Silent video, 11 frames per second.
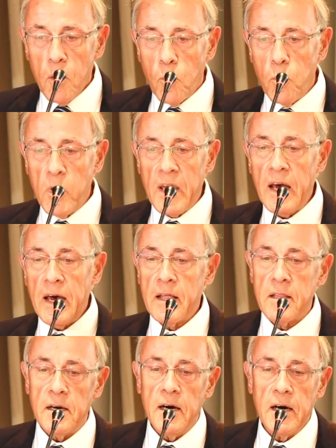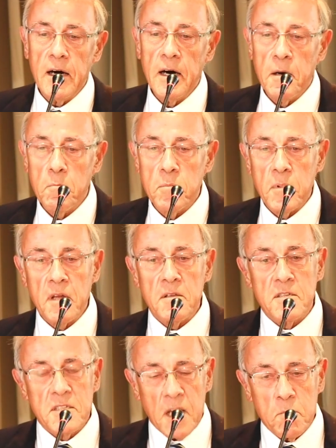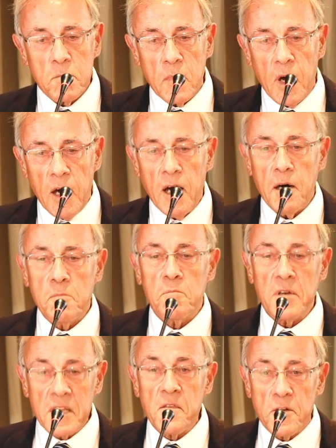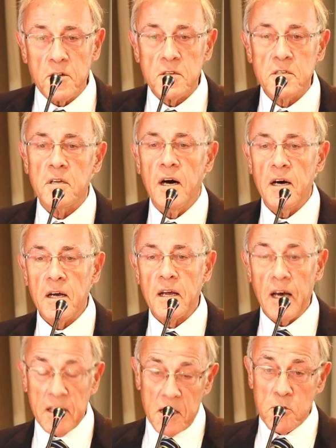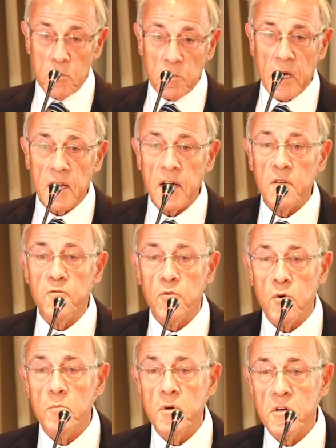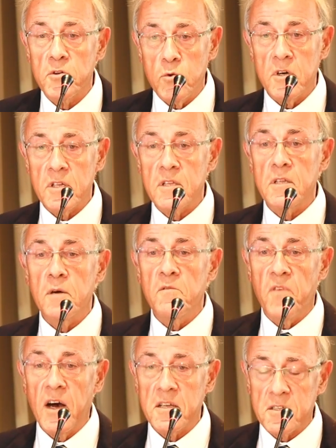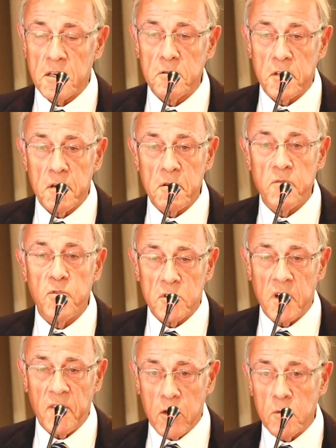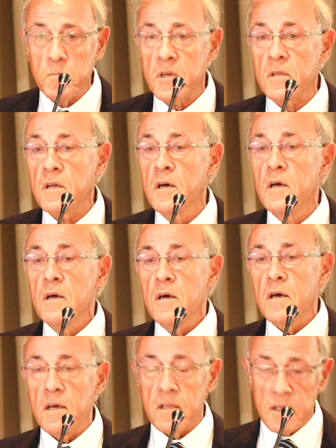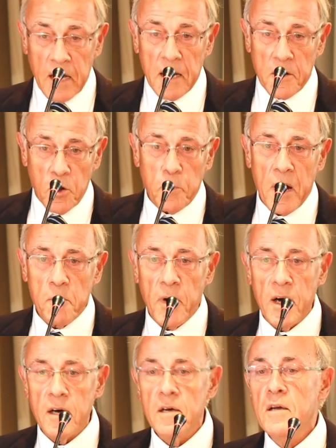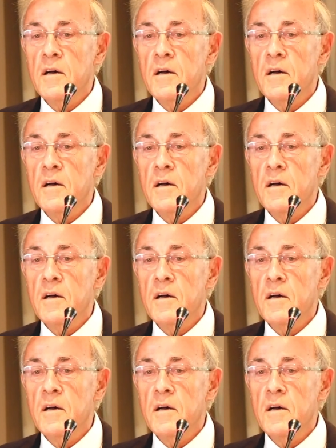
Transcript: we had some leaders, Kande Jumkela, former UN Vice Secretary for Development, and Carlo Papa,